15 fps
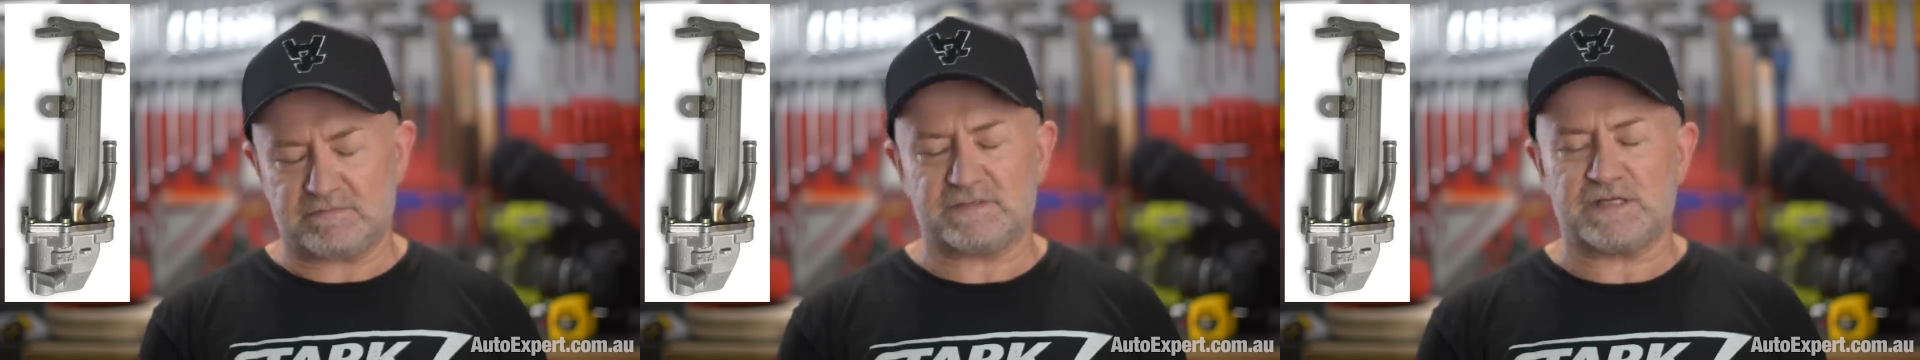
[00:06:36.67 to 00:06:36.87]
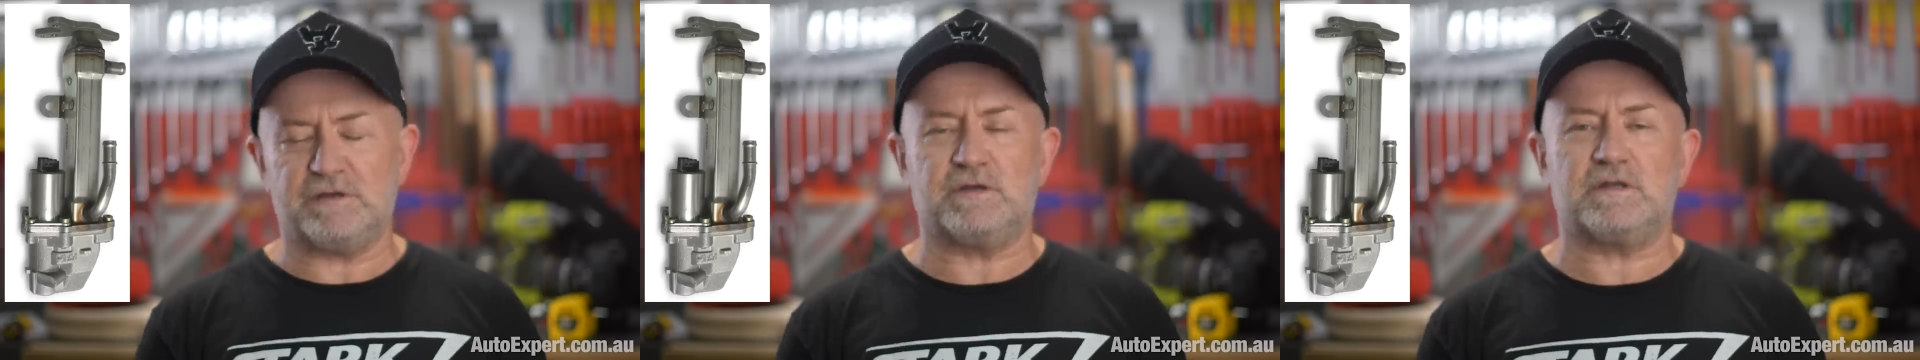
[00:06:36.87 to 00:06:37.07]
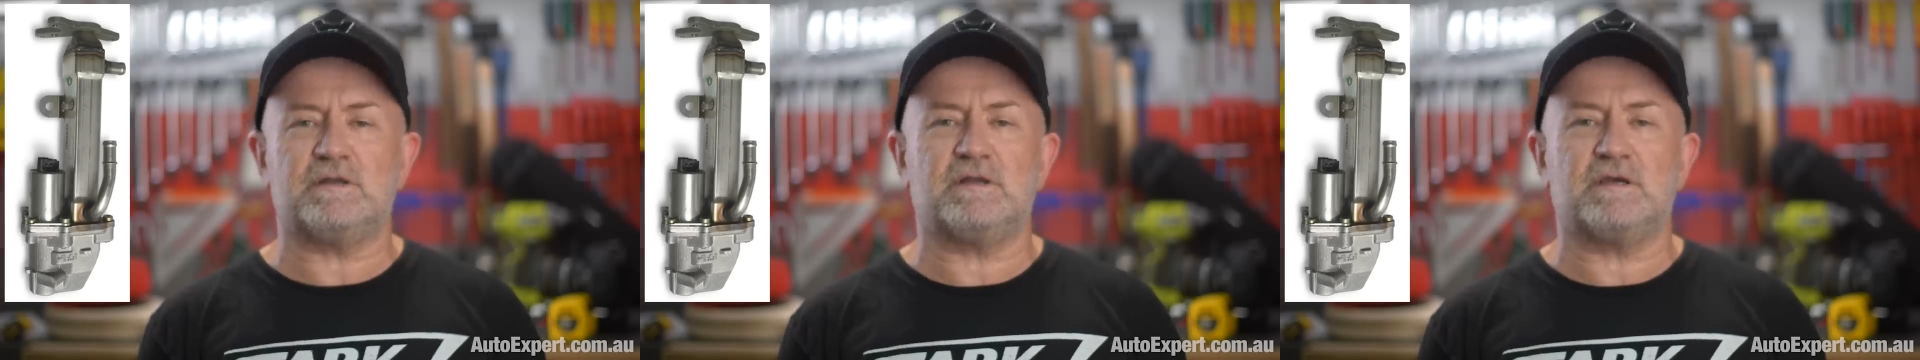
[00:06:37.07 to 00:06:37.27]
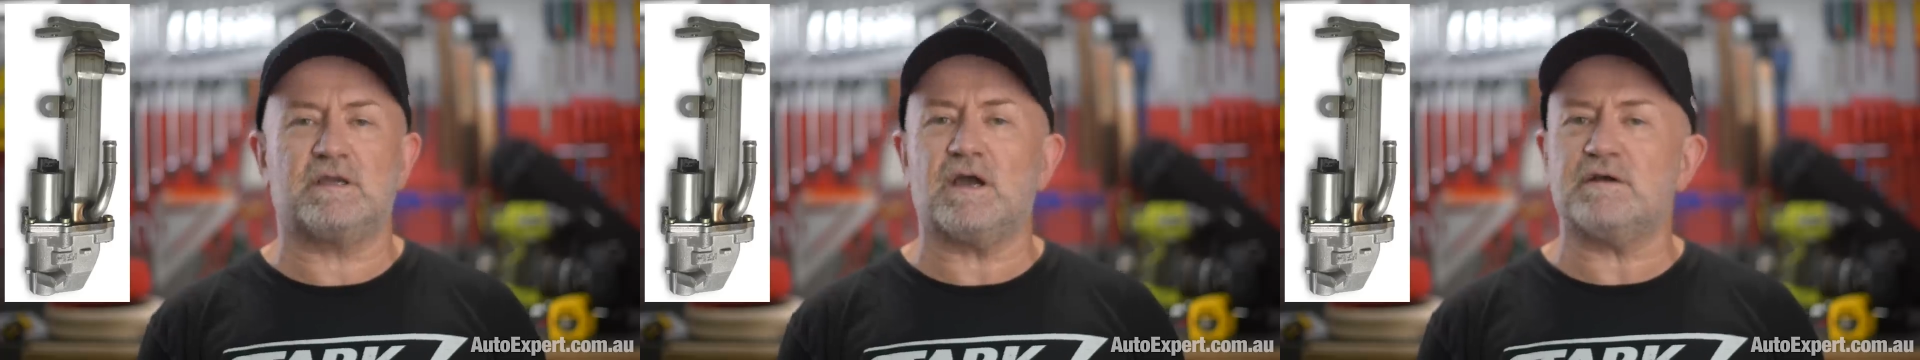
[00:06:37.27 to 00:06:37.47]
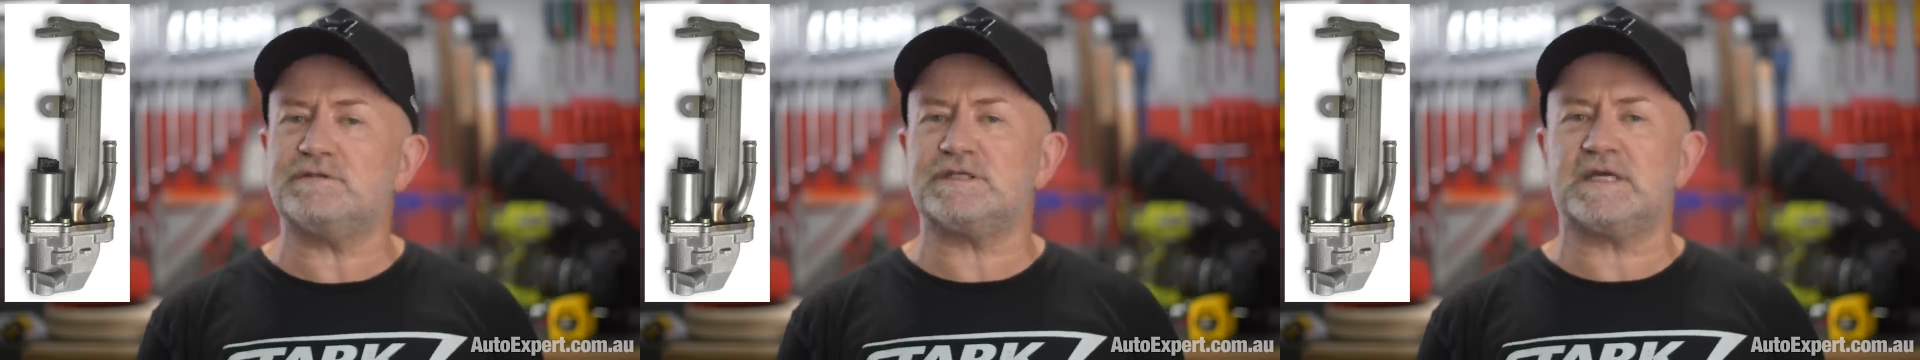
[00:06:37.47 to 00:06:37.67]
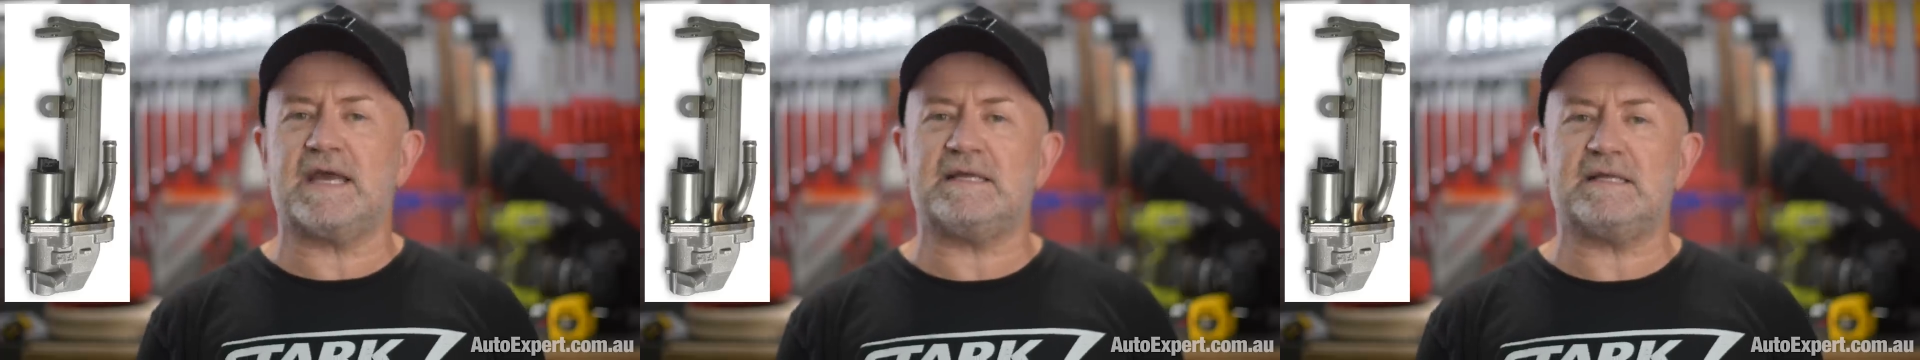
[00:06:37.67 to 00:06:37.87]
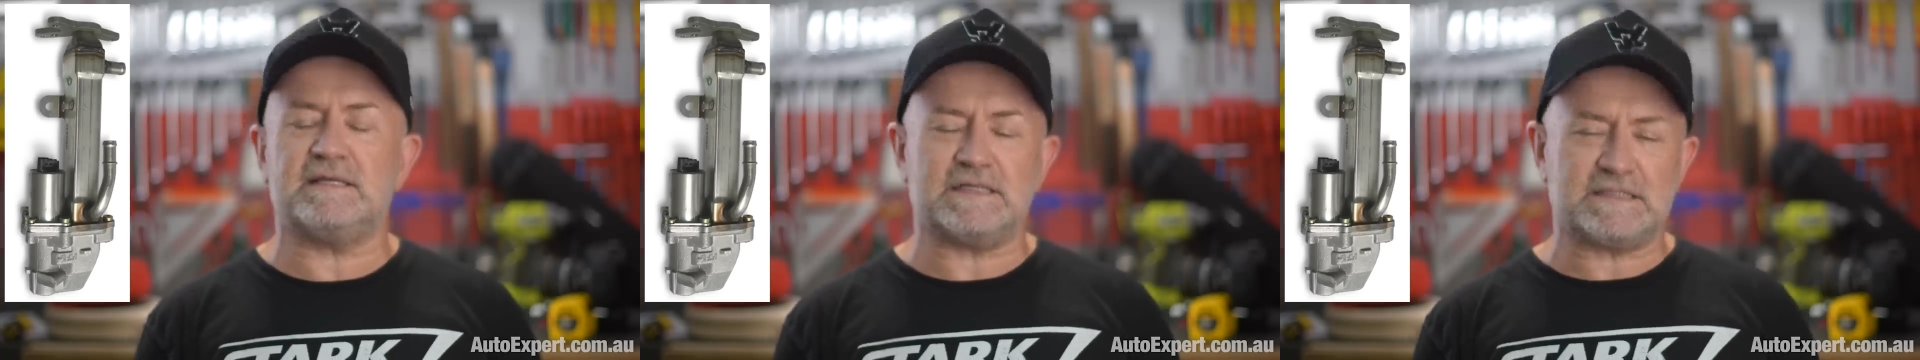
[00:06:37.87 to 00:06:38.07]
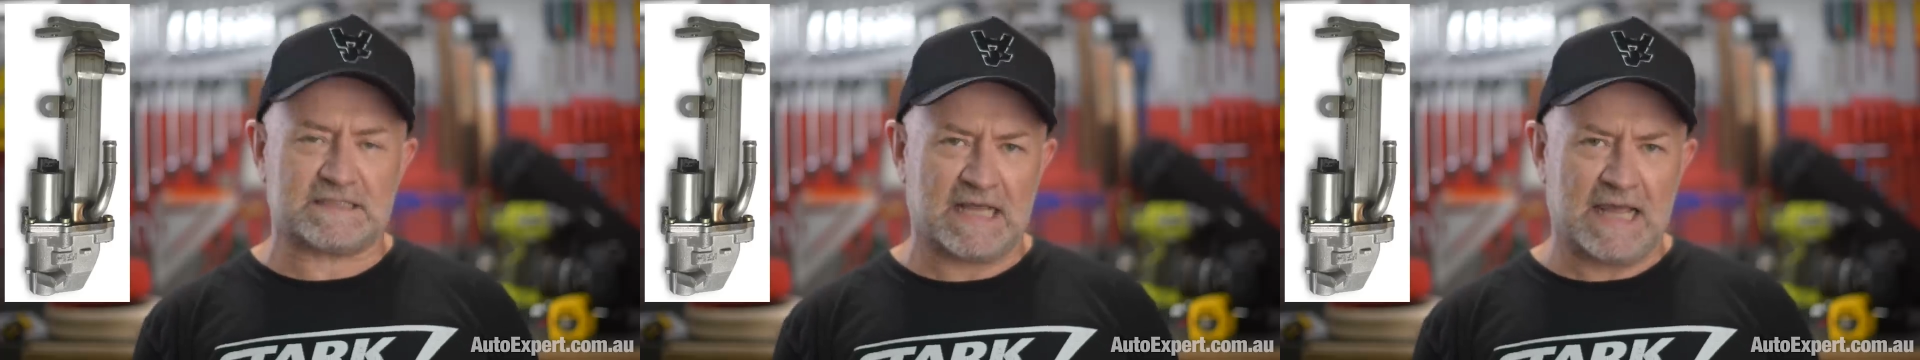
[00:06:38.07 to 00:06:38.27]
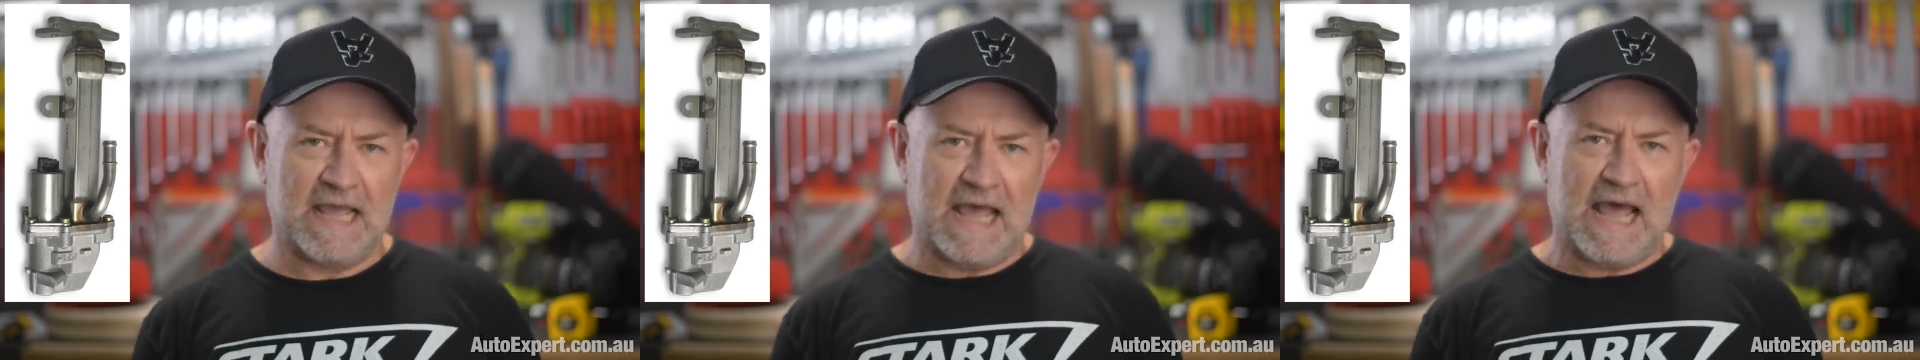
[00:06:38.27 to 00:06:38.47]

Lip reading: so you can negotiate in this